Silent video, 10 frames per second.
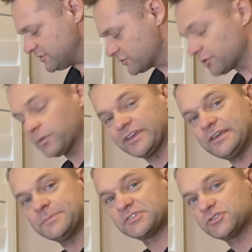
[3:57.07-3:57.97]
You're gonna to want to to
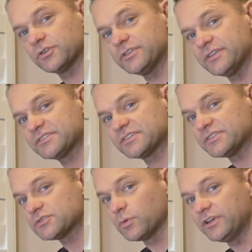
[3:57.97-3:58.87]
keep stirring this because
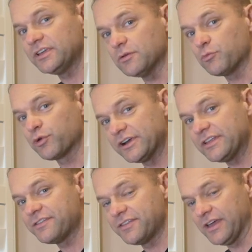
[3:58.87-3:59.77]
it's going to get pretty
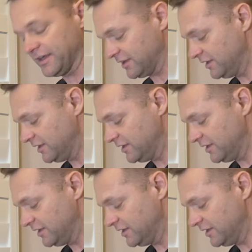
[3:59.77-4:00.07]
thick